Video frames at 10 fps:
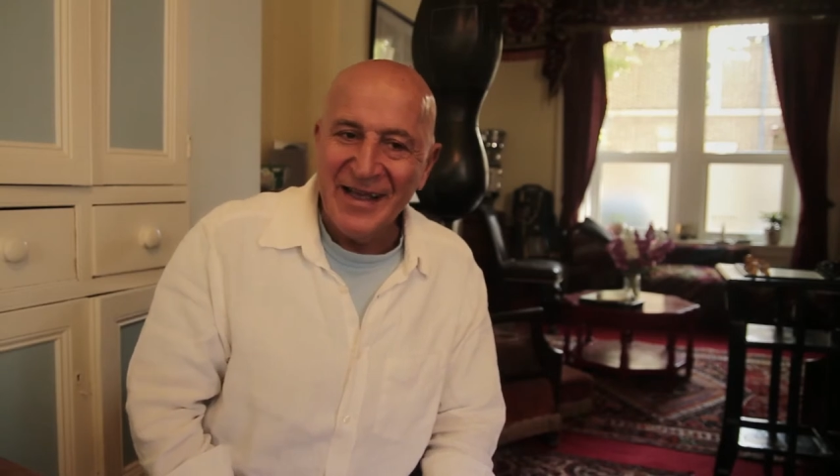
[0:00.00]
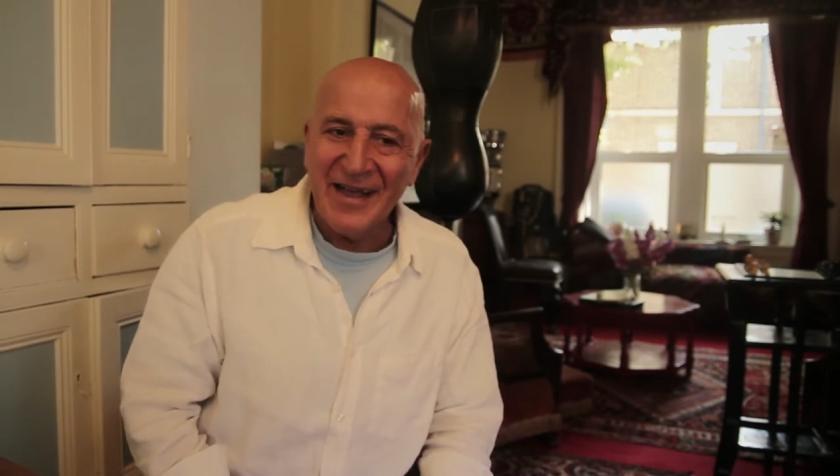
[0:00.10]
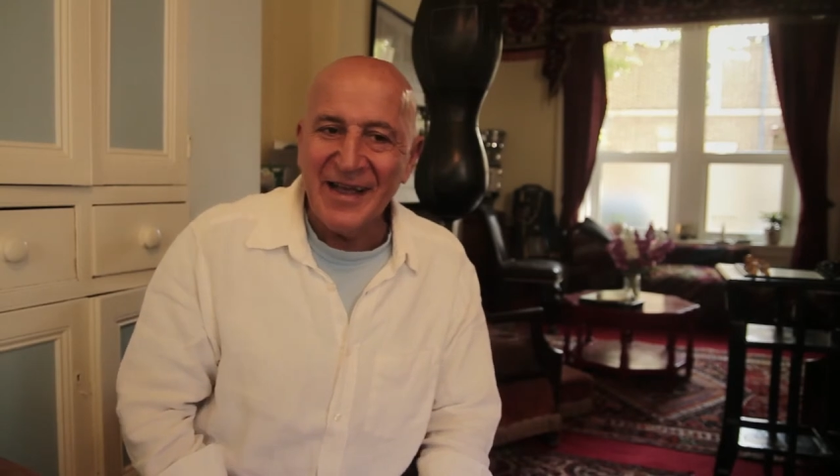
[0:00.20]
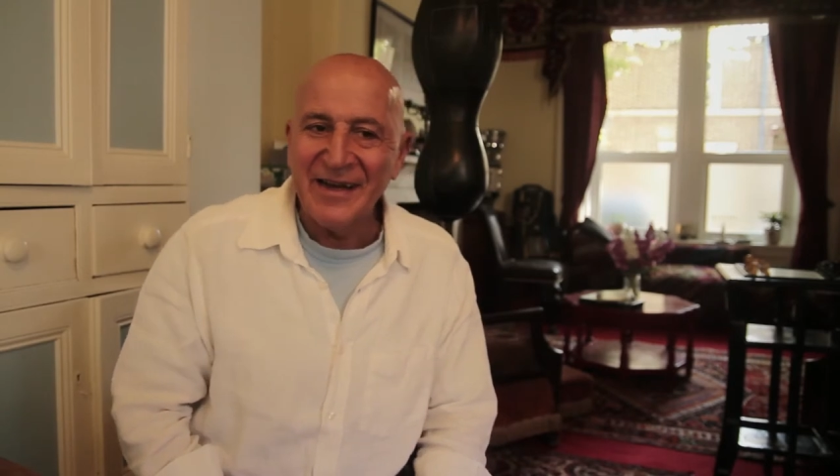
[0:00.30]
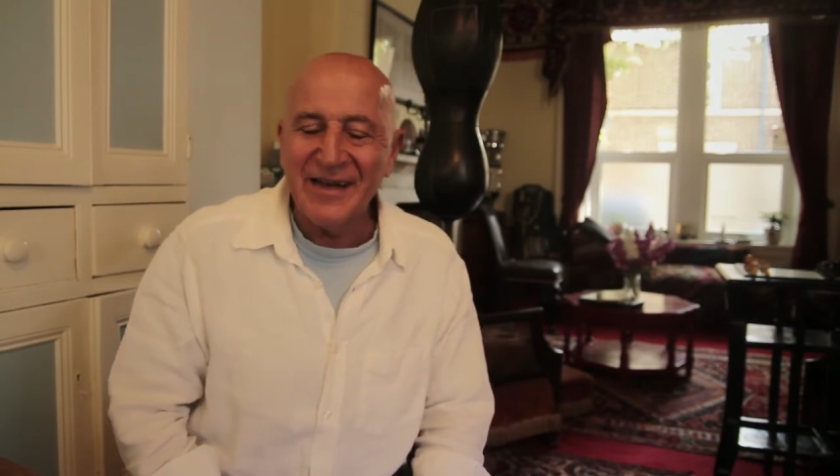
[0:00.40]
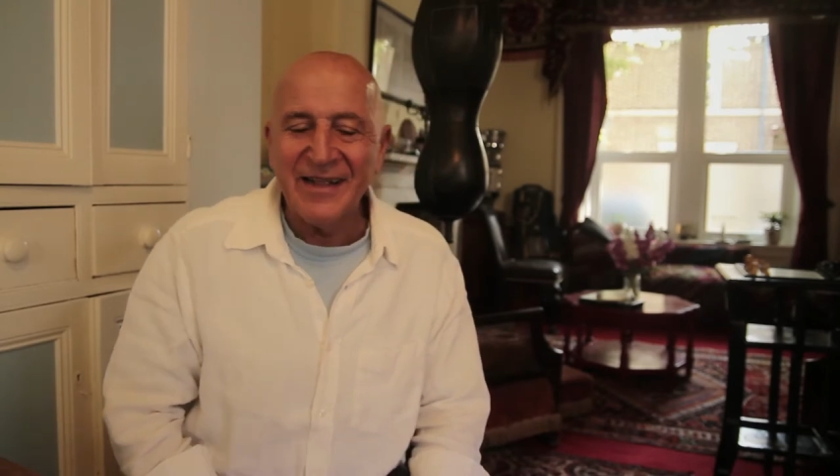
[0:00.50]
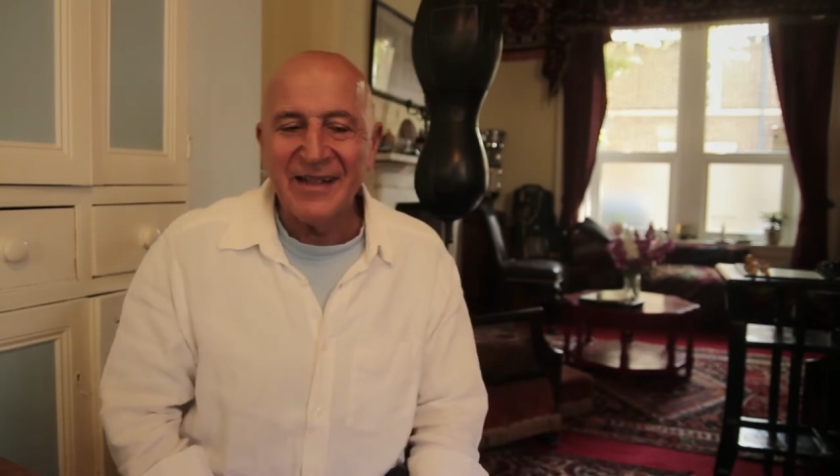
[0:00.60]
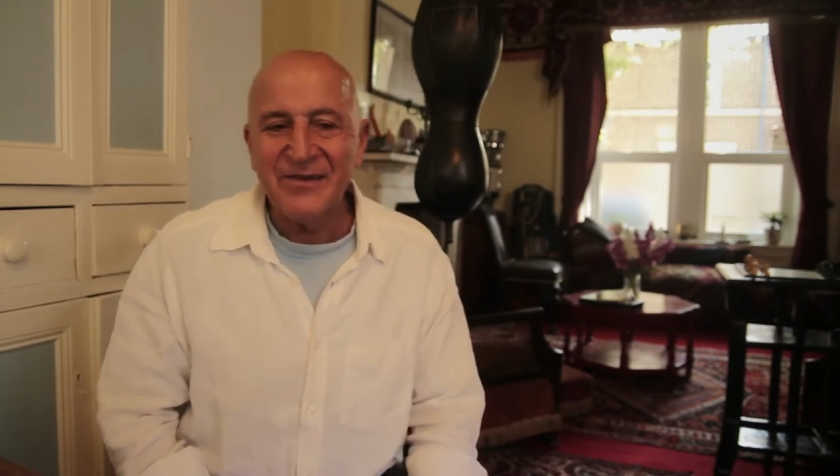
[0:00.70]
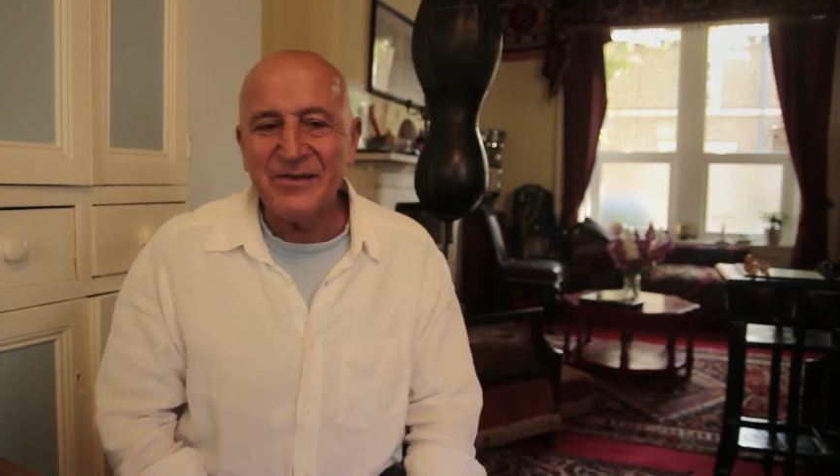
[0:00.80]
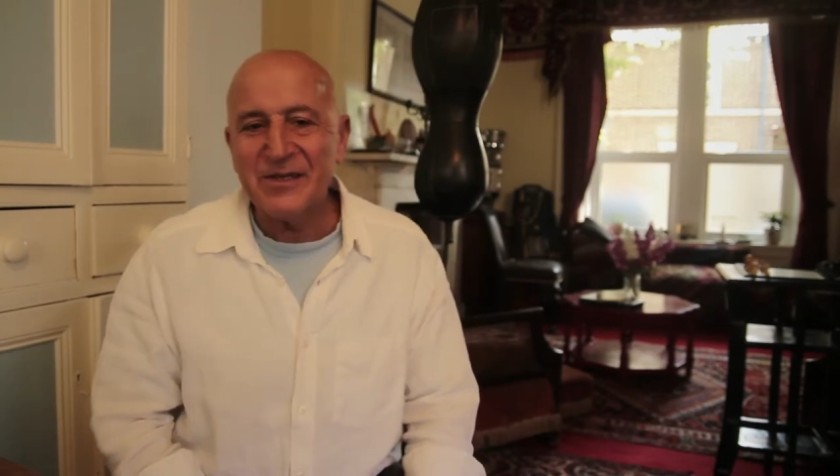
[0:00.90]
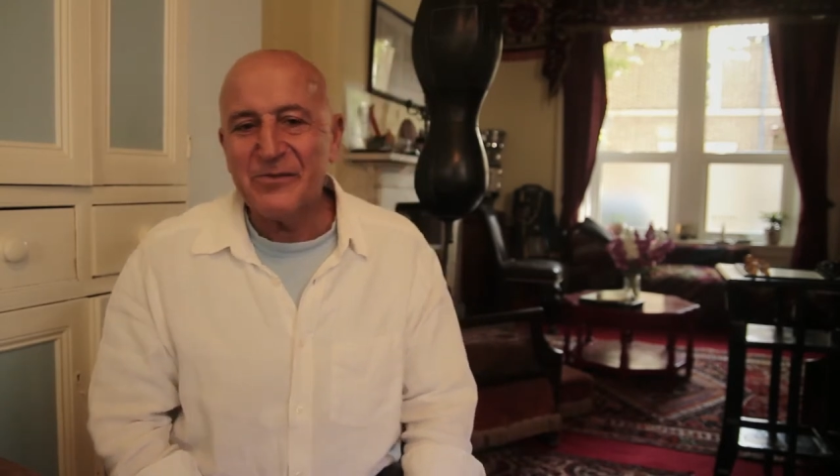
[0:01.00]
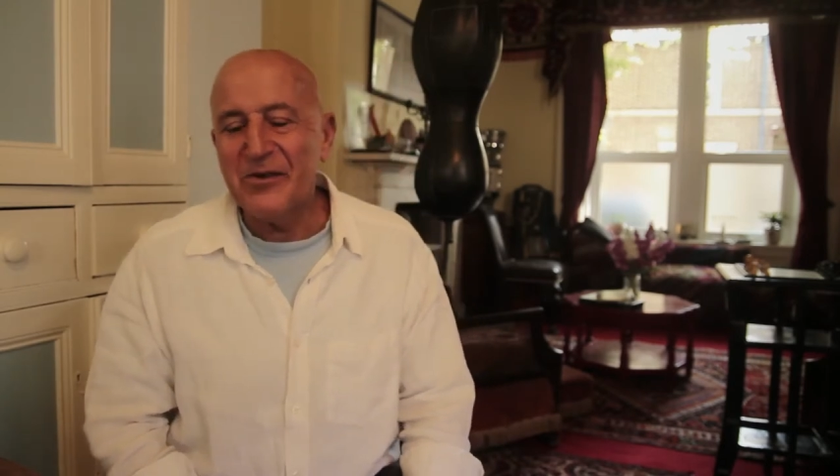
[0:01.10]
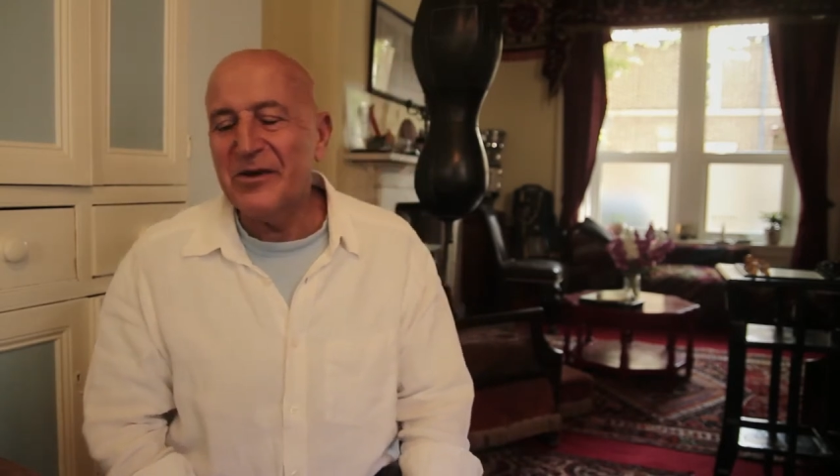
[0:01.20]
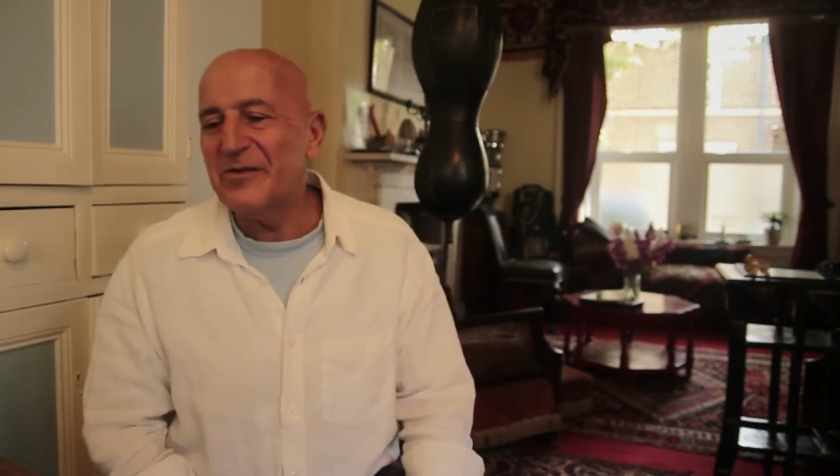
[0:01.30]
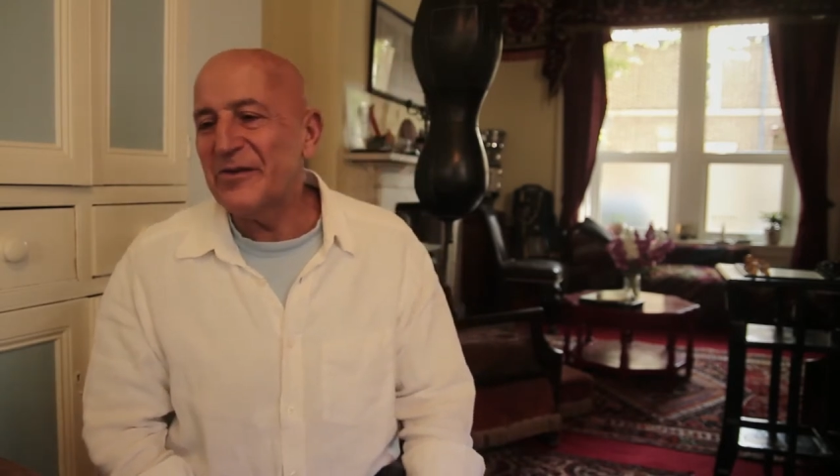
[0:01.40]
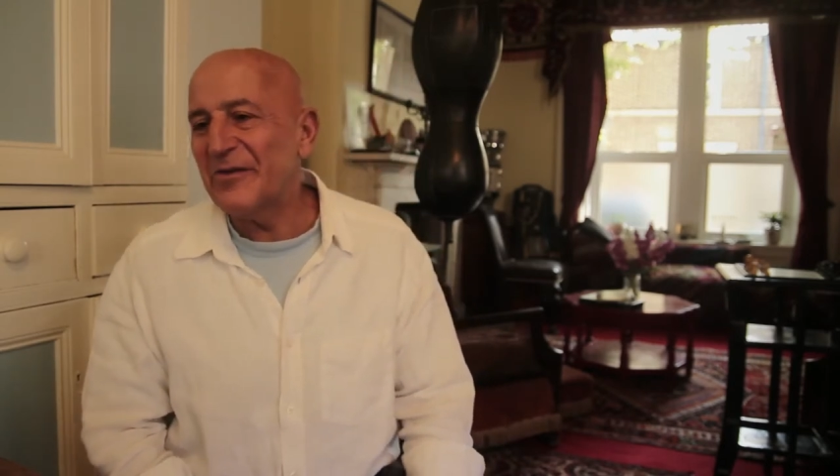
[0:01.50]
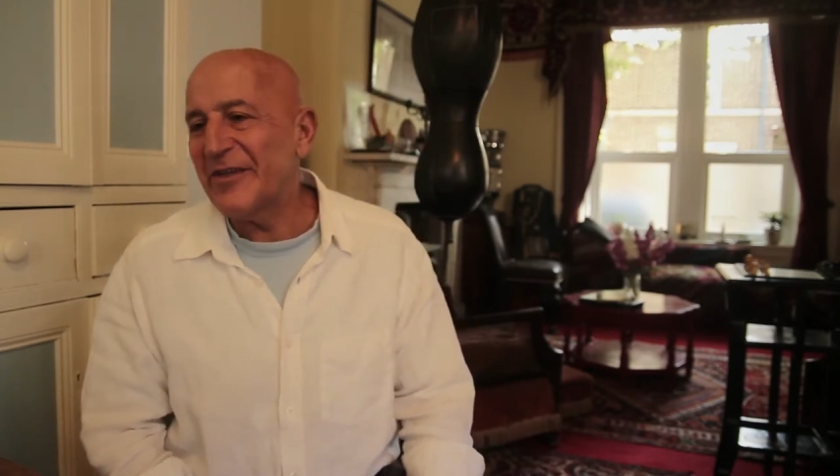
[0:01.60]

And there were some wonderful